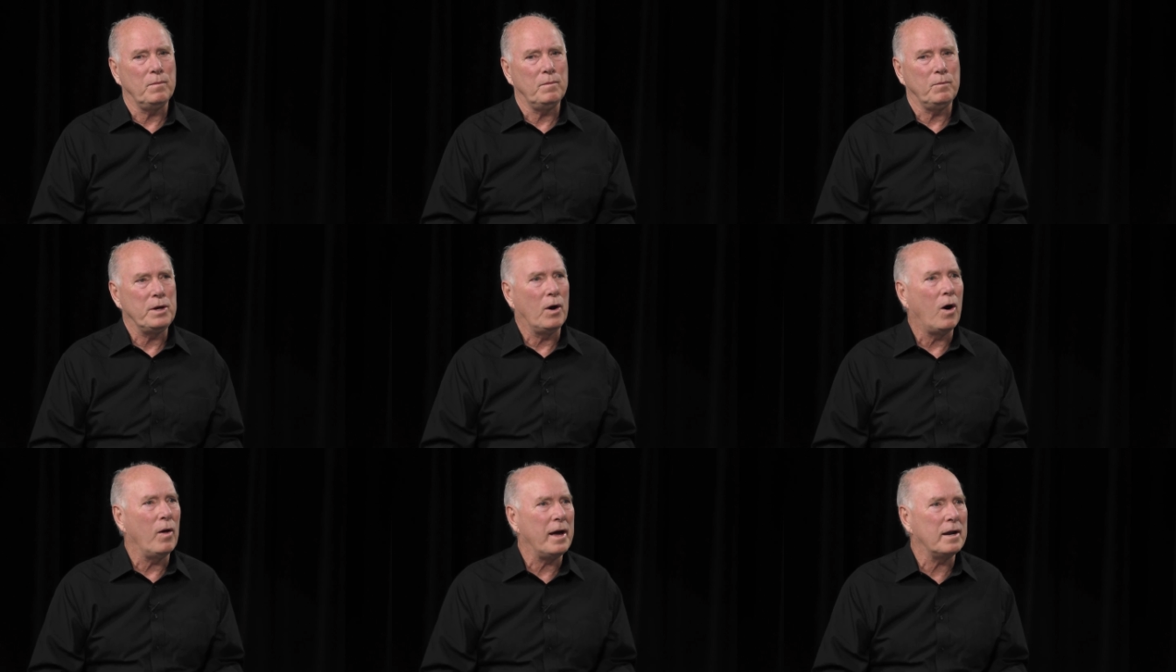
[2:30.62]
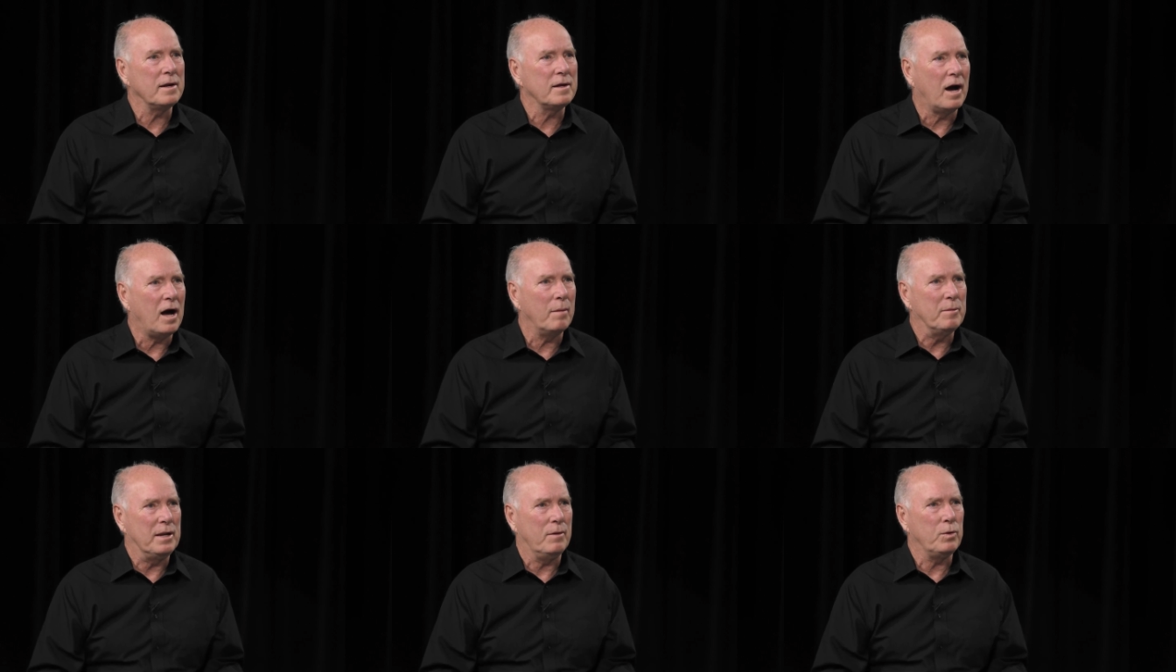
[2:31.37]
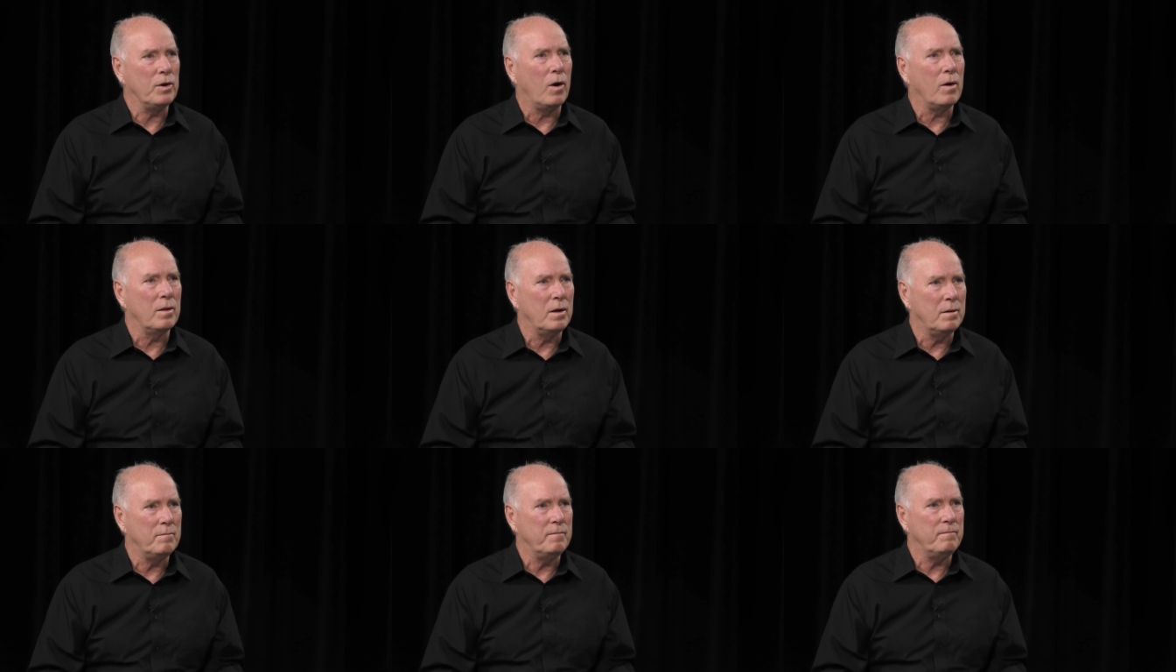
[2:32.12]
we all had in common, that we all
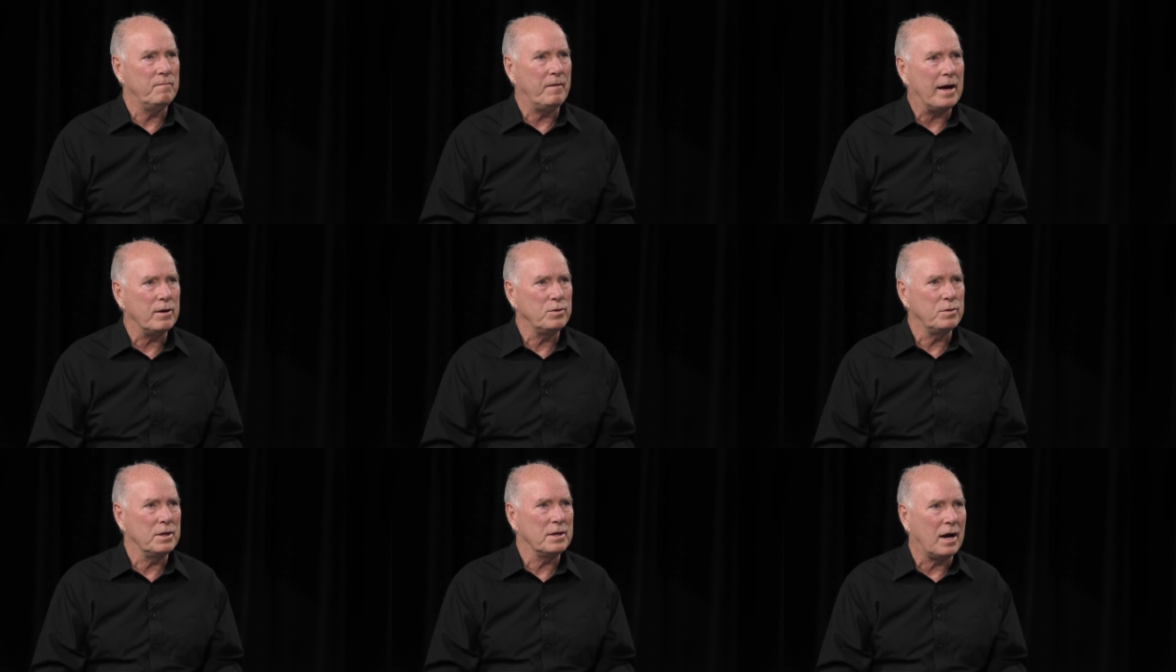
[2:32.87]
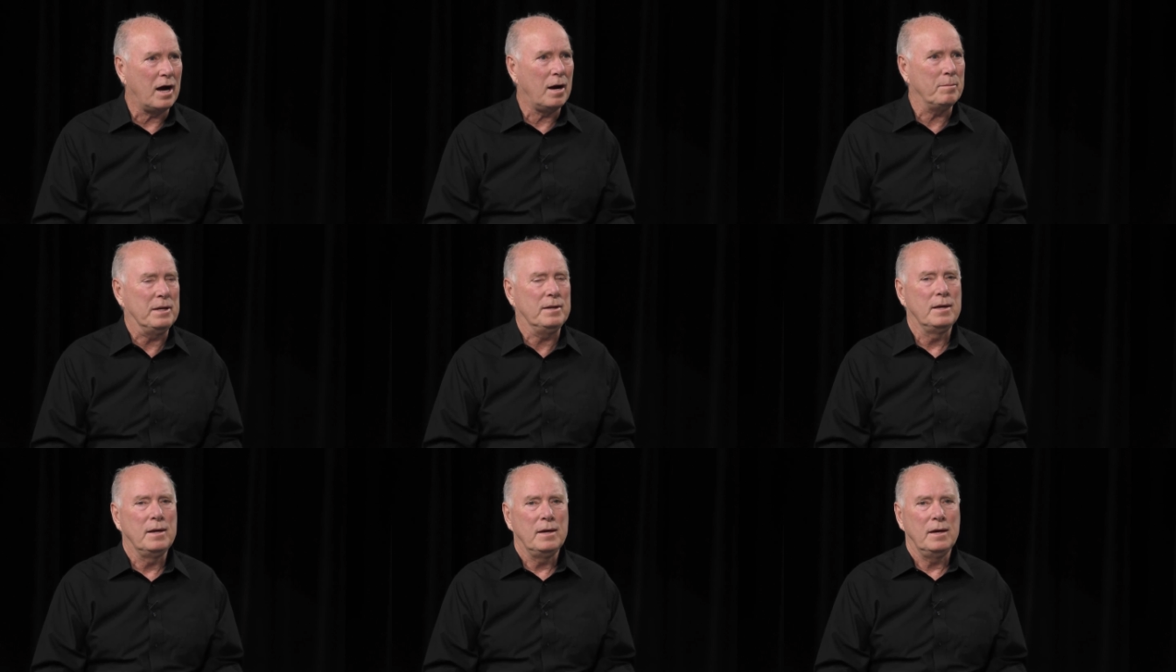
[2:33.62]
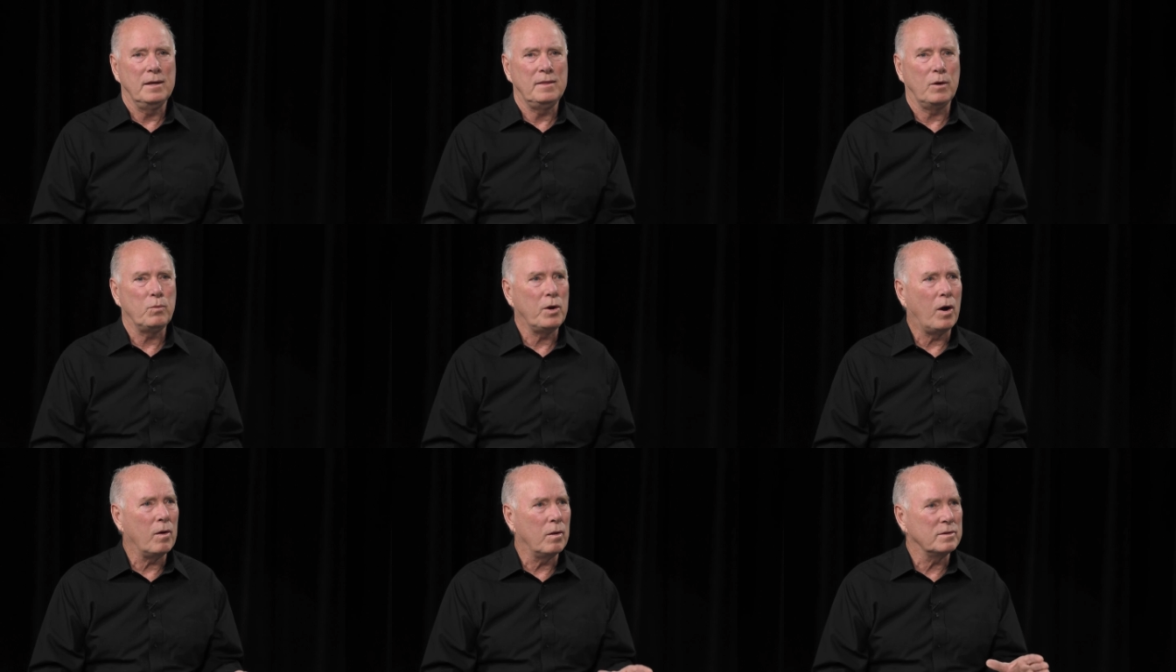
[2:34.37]
uh, valued in common, and that we
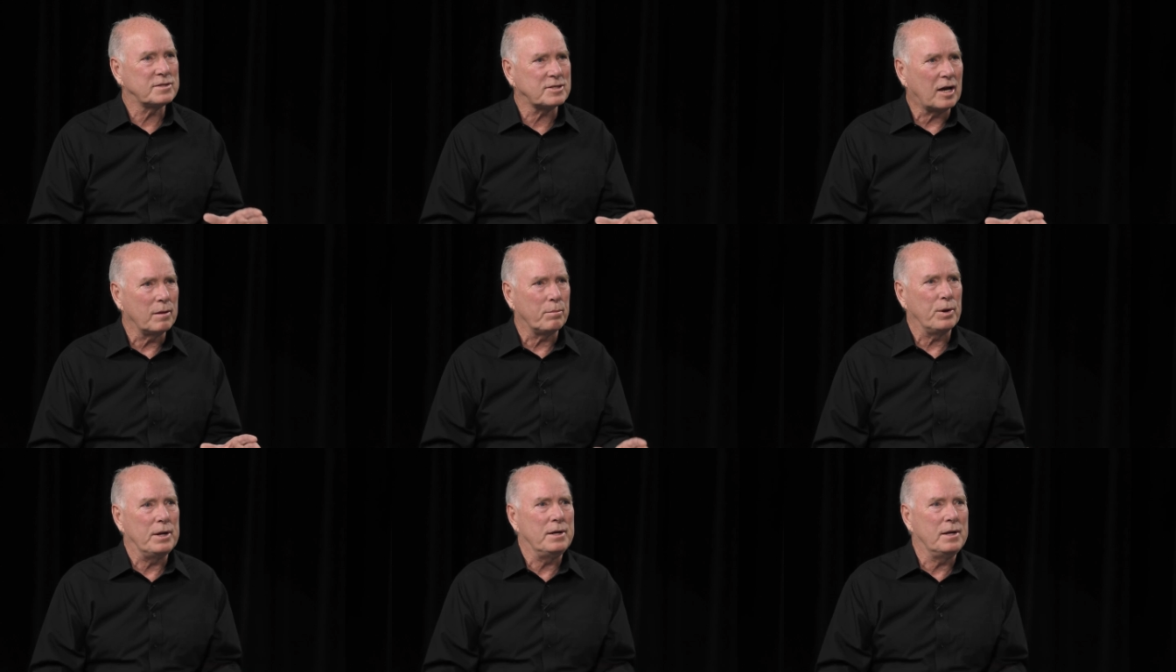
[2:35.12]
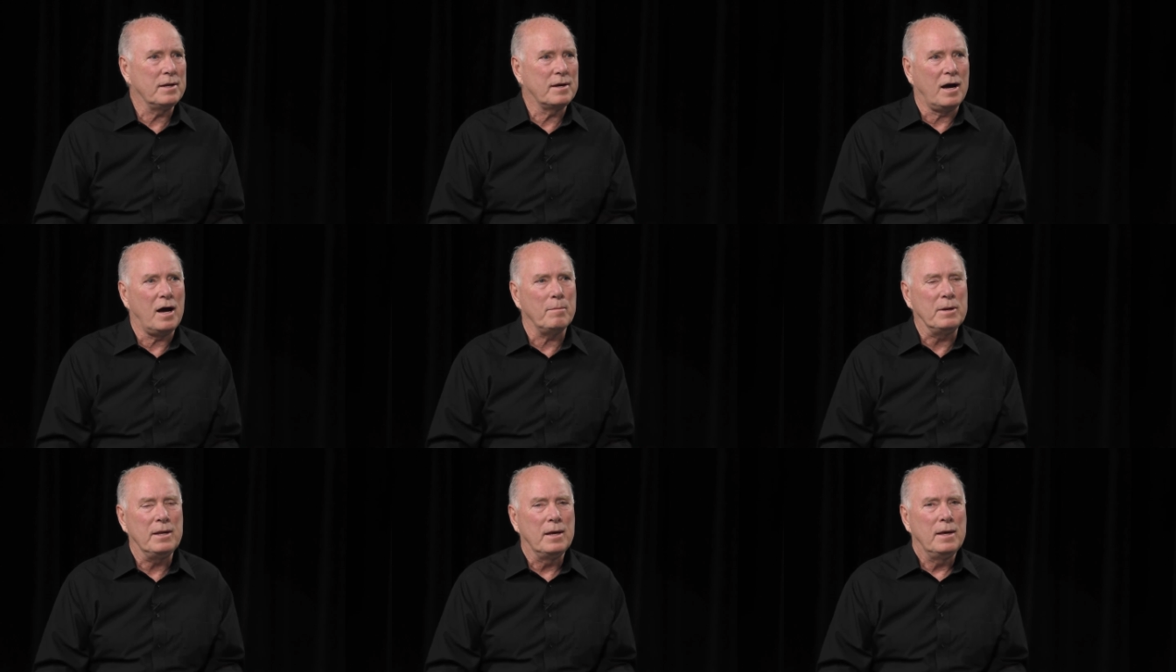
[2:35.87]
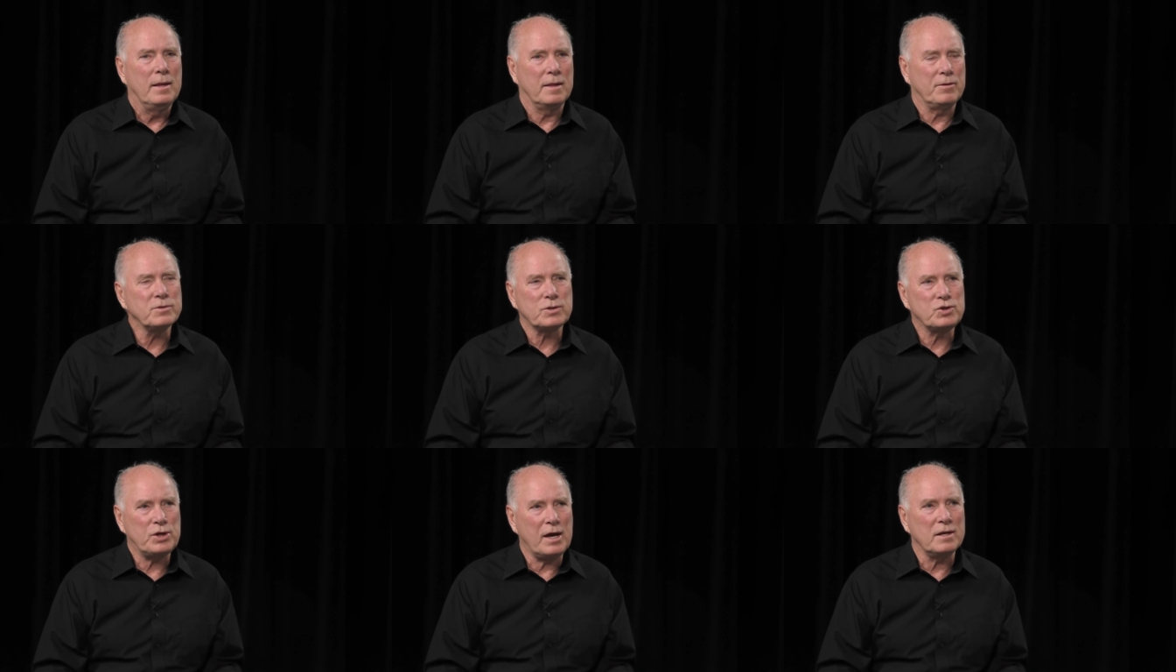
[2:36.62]
all celebrated in common, that there's a
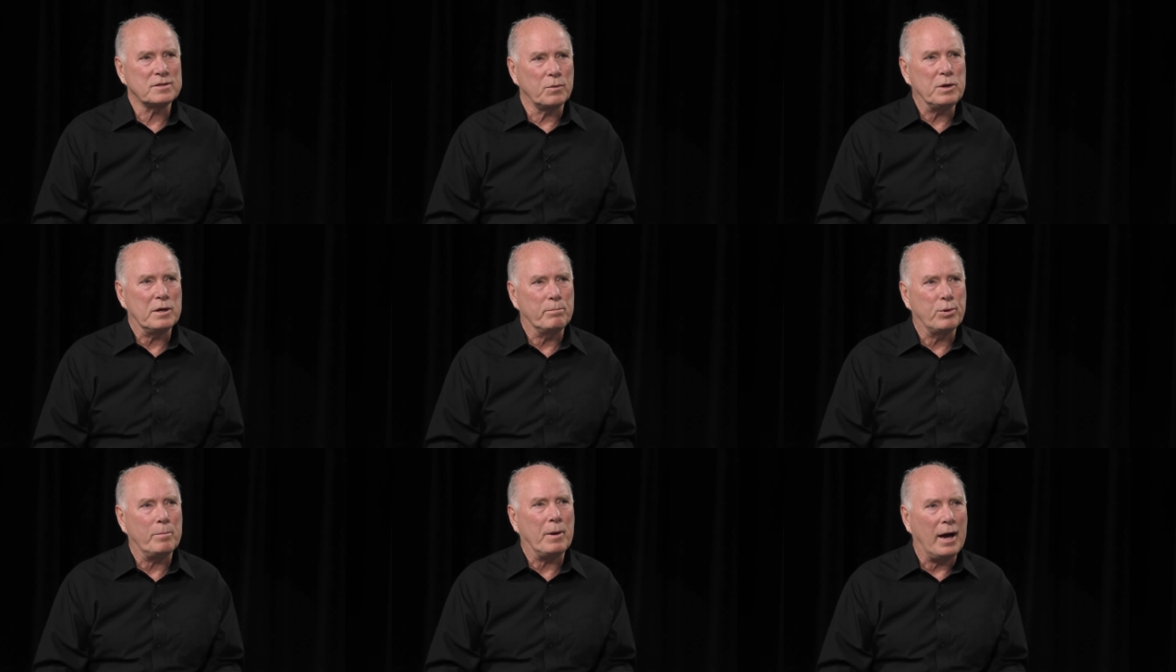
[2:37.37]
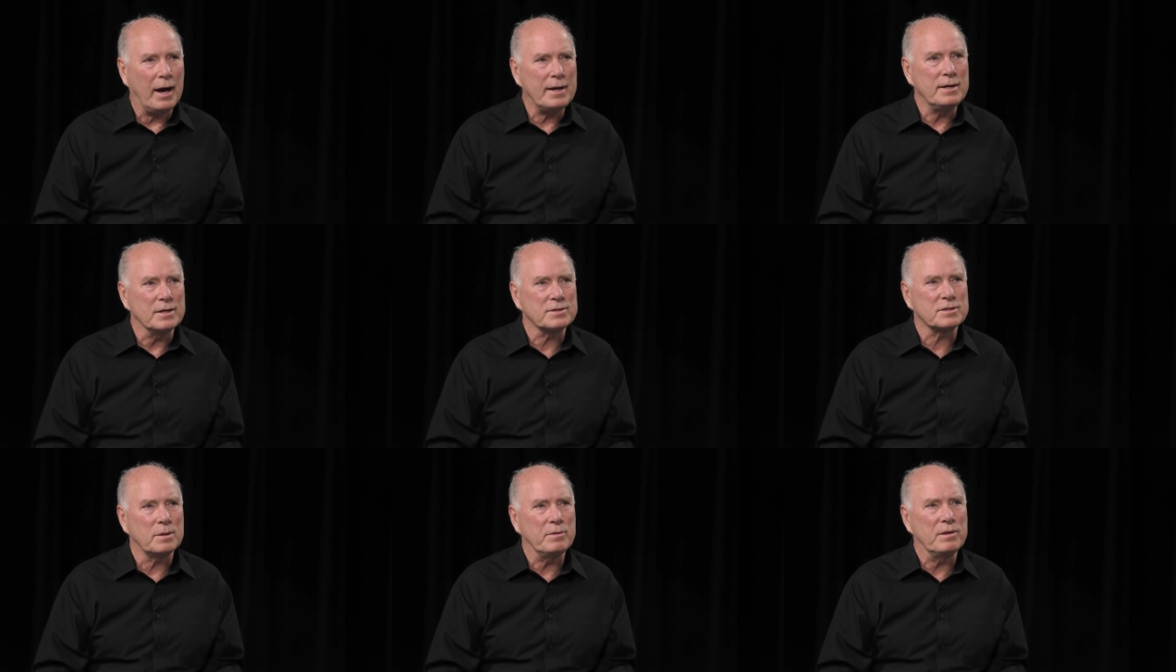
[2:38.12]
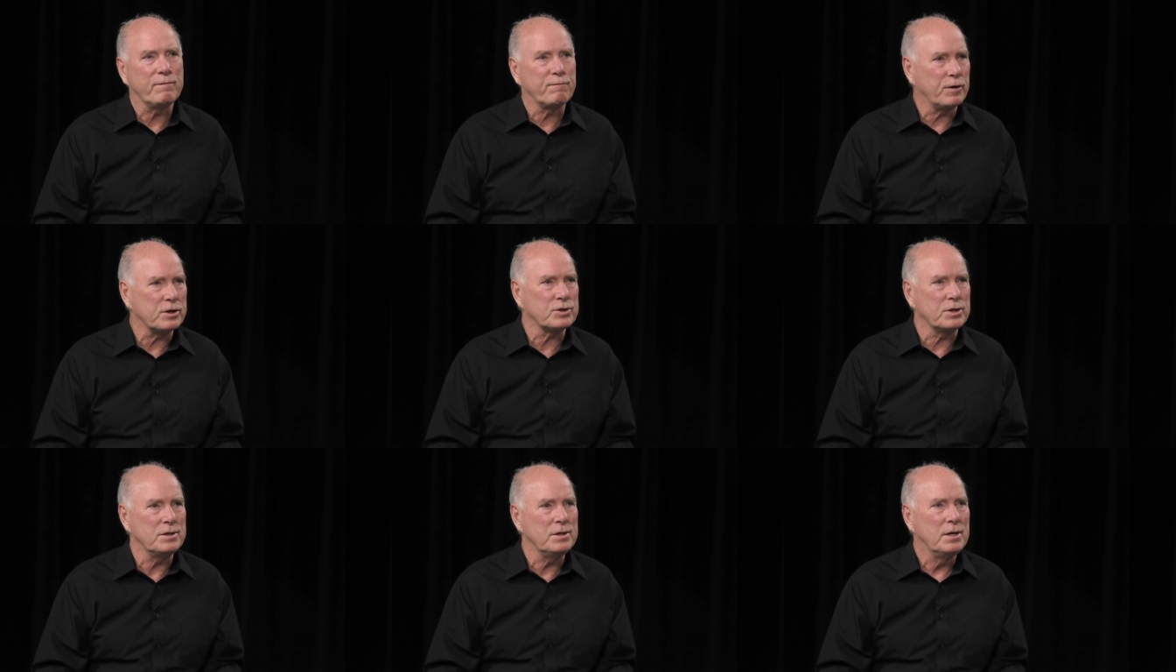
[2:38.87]
chance that we could put behind us some of the friction